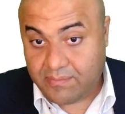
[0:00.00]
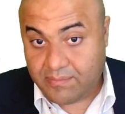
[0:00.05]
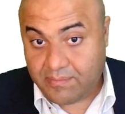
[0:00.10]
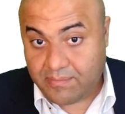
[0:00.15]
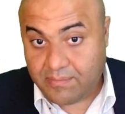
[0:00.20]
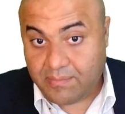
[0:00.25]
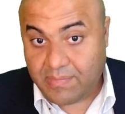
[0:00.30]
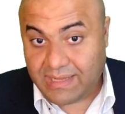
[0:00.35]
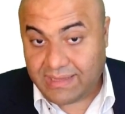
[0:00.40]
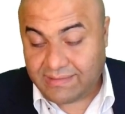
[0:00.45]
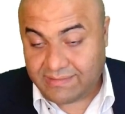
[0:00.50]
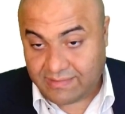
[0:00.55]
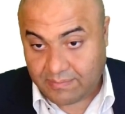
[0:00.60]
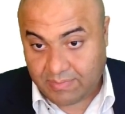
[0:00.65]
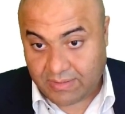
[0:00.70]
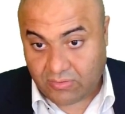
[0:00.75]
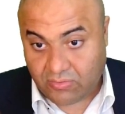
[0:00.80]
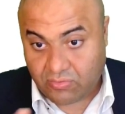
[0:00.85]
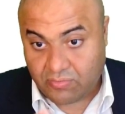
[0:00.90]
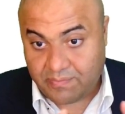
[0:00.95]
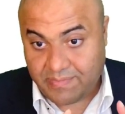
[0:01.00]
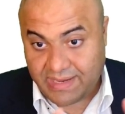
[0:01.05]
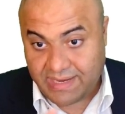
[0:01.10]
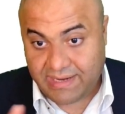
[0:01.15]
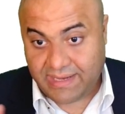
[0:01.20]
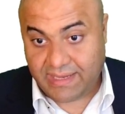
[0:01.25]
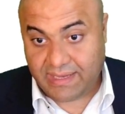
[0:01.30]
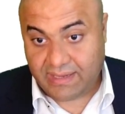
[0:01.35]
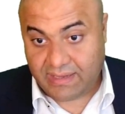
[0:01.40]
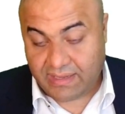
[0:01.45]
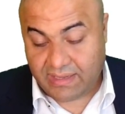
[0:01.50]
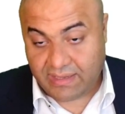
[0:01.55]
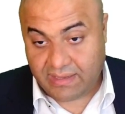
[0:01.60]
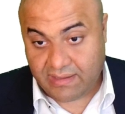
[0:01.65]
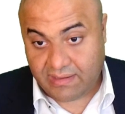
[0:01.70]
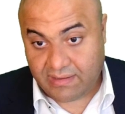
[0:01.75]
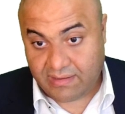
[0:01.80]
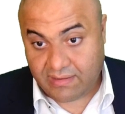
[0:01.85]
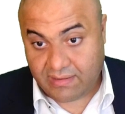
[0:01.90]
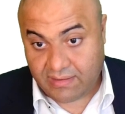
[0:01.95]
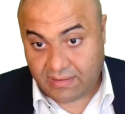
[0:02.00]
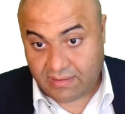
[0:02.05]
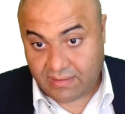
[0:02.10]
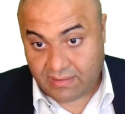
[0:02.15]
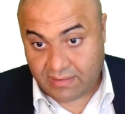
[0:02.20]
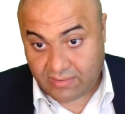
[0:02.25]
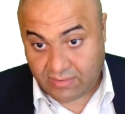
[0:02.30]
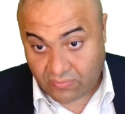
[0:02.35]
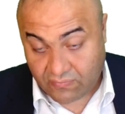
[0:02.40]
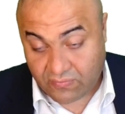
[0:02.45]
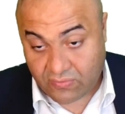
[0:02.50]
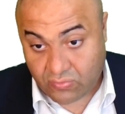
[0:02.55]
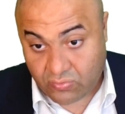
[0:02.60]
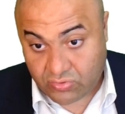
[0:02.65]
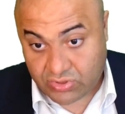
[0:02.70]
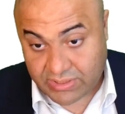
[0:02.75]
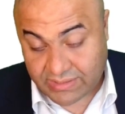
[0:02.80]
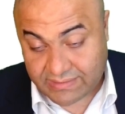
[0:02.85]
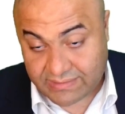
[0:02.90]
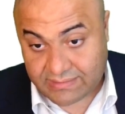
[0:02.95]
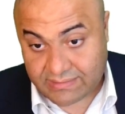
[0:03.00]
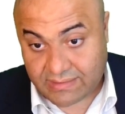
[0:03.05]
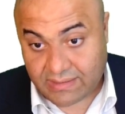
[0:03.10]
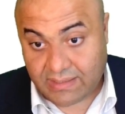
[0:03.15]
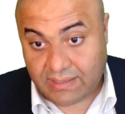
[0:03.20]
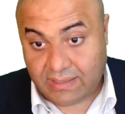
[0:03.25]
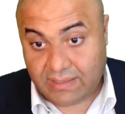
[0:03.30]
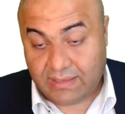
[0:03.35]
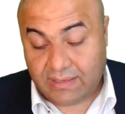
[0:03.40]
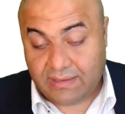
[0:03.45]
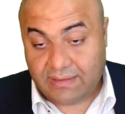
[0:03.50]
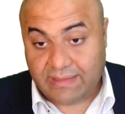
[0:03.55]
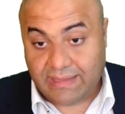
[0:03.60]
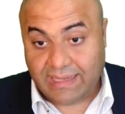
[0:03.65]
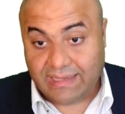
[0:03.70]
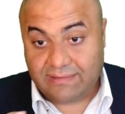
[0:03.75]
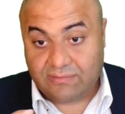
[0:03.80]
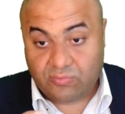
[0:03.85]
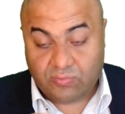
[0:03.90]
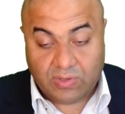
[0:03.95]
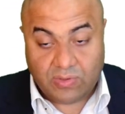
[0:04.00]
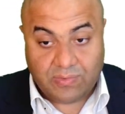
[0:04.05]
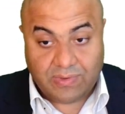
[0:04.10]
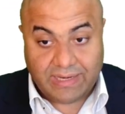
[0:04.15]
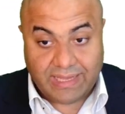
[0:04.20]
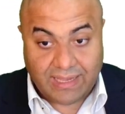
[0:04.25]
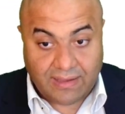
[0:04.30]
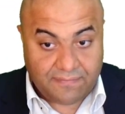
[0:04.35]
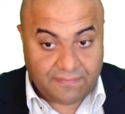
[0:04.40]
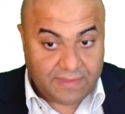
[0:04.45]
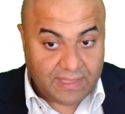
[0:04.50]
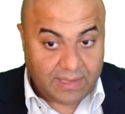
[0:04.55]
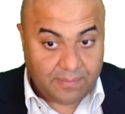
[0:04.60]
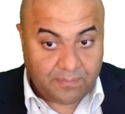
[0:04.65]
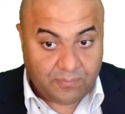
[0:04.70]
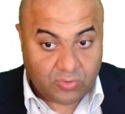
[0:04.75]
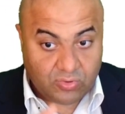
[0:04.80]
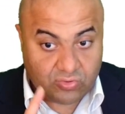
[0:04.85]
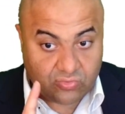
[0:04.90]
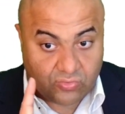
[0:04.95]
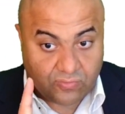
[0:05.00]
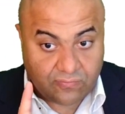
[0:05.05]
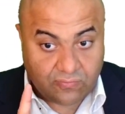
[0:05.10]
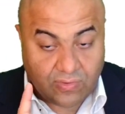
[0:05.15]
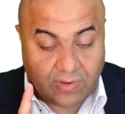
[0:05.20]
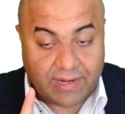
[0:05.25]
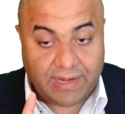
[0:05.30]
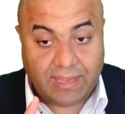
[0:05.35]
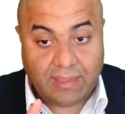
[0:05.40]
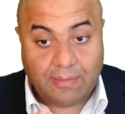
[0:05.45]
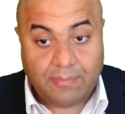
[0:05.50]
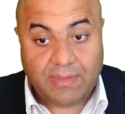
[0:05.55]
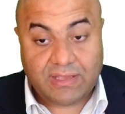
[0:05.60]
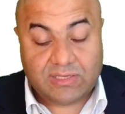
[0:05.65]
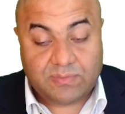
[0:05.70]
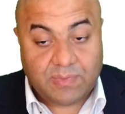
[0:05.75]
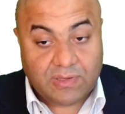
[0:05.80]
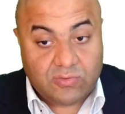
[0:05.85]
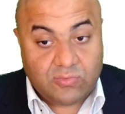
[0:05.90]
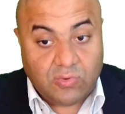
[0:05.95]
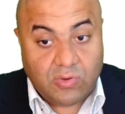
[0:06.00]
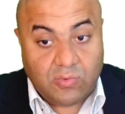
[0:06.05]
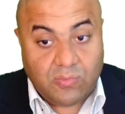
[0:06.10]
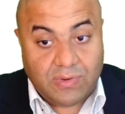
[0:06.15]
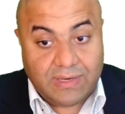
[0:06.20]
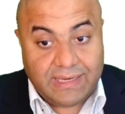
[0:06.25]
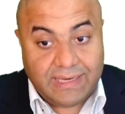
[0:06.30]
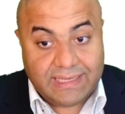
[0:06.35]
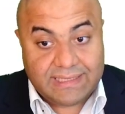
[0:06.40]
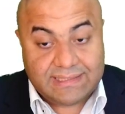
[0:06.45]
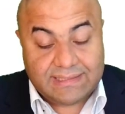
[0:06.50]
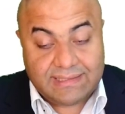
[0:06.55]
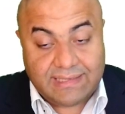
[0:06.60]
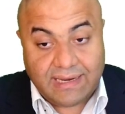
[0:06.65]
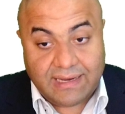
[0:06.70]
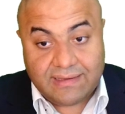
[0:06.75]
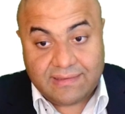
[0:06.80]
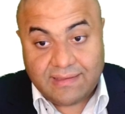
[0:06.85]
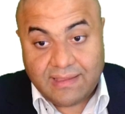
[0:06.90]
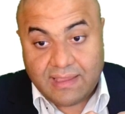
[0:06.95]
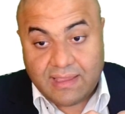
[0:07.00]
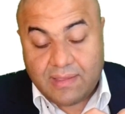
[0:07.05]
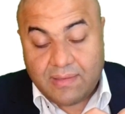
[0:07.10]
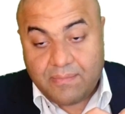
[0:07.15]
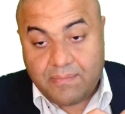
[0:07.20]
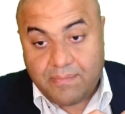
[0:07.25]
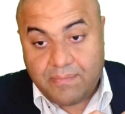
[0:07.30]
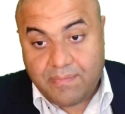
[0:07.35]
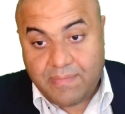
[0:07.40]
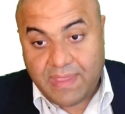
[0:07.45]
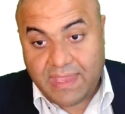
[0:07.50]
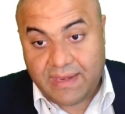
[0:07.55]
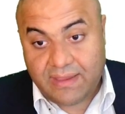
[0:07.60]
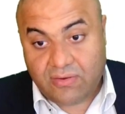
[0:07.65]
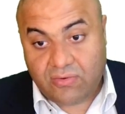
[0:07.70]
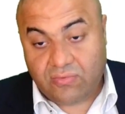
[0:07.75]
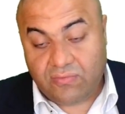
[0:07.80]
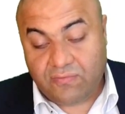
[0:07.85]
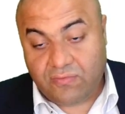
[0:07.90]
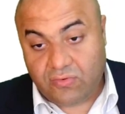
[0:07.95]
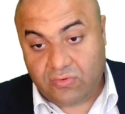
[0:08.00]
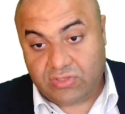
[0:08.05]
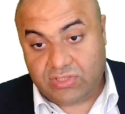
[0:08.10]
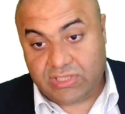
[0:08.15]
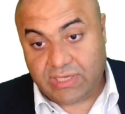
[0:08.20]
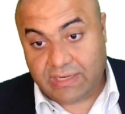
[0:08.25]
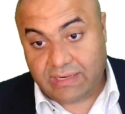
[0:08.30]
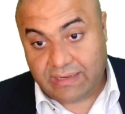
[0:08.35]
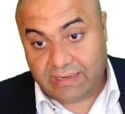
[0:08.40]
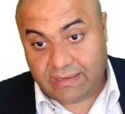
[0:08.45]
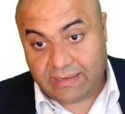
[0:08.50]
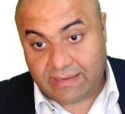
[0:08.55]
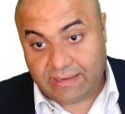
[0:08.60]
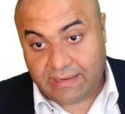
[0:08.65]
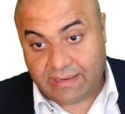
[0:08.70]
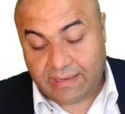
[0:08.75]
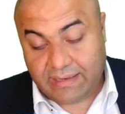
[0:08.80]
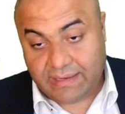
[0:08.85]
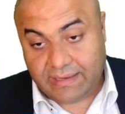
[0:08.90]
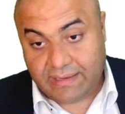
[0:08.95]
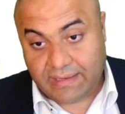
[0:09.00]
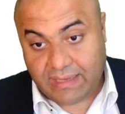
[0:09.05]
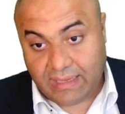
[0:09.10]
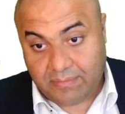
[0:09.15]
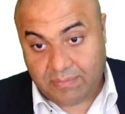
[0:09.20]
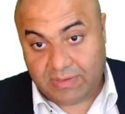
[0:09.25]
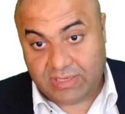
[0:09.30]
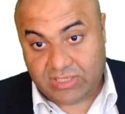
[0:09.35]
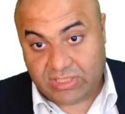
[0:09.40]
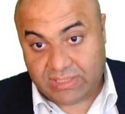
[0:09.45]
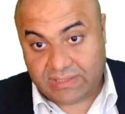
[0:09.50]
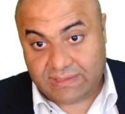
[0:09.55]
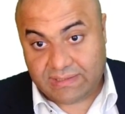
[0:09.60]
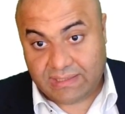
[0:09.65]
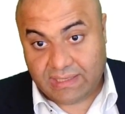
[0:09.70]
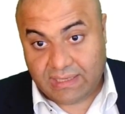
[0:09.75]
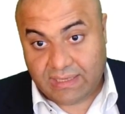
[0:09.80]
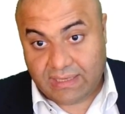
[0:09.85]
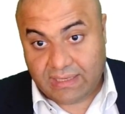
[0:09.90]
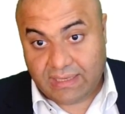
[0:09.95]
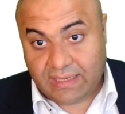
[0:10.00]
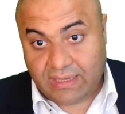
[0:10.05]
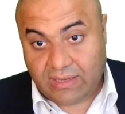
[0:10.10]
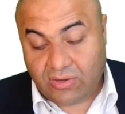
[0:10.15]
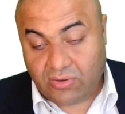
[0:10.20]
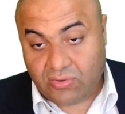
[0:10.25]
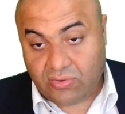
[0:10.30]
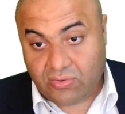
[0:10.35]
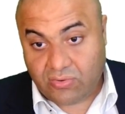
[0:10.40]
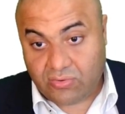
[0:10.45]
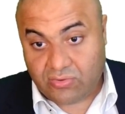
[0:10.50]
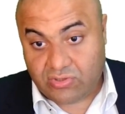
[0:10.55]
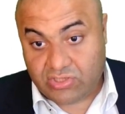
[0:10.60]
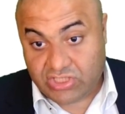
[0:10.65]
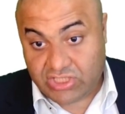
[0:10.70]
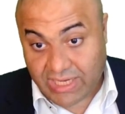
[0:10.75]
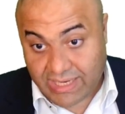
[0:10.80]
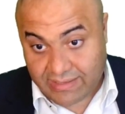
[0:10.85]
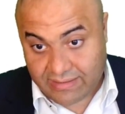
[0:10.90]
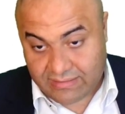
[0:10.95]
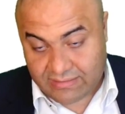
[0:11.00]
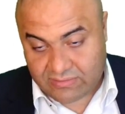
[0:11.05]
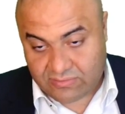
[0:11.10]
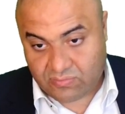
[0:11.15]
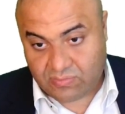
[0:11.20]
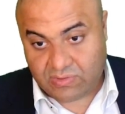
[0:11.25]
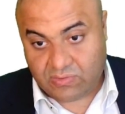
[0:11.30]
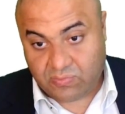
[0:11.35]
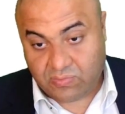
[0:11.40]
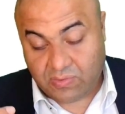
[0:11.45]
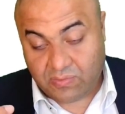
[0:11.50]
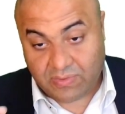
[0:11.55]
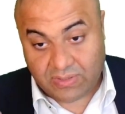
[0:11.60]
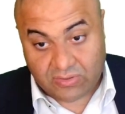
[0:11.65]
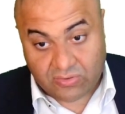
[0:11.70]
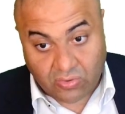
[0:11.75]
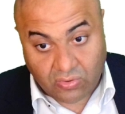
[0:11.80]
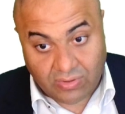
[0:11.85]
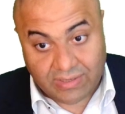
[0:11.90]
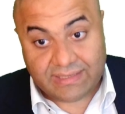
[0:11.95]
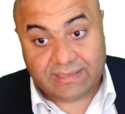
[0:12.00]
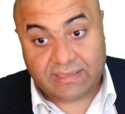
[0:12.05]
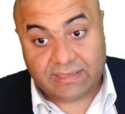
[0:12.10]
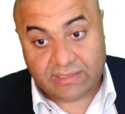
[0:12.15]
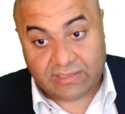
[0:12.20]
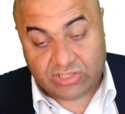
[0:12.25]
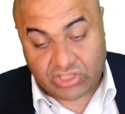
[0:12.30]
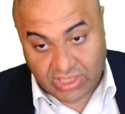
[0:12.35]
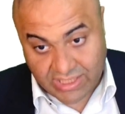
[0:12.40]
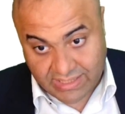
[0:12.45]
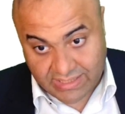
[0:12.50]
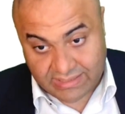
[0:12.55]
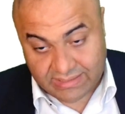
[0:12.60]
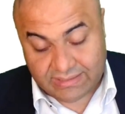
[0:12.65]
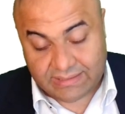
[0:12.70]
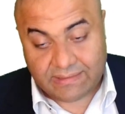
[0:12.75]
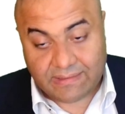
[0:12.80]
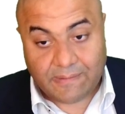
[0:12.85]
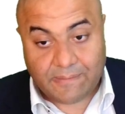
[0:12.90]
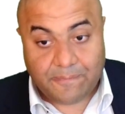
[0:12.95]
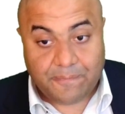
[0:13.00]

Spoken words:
multiple or many convolutions, that we will have the input of one image, but we will extract many convolutional images or channels, what we will call it channels,